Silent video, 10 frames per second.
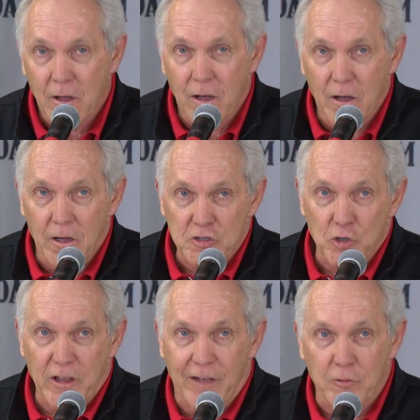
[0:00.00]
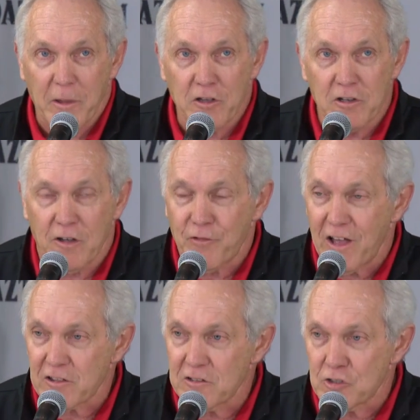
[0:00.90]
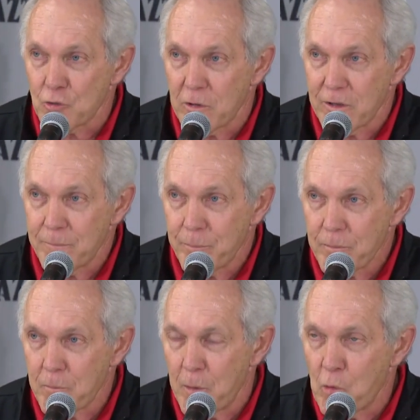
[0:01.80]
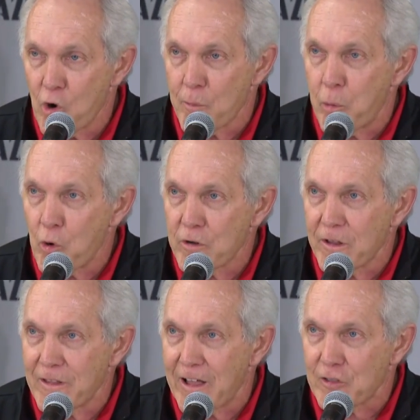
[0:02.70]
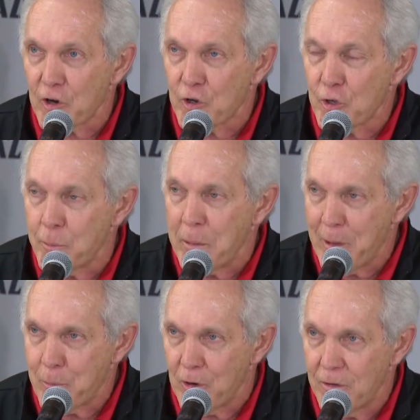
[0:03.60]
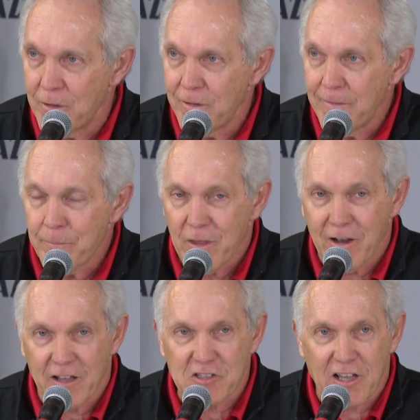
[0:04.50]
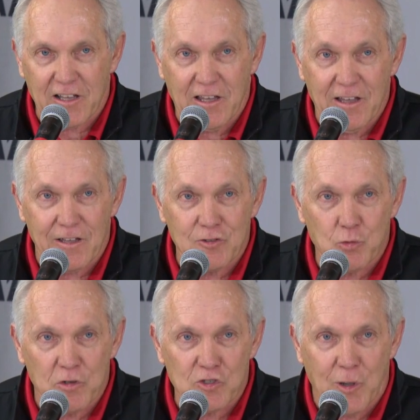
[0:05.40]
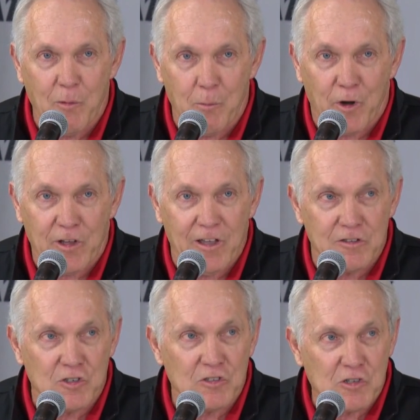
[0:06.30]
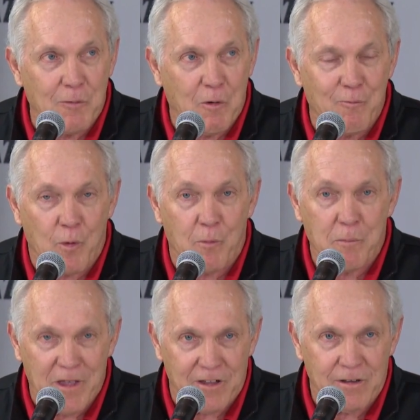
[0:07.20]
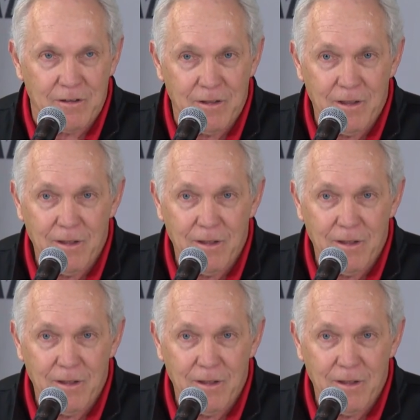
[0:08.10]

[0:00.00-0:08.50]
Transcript: Uh, so they have to be good enough athletes to win. But more important than that, they're good people. And I said kids. Well, some of them are kids and some of them are men.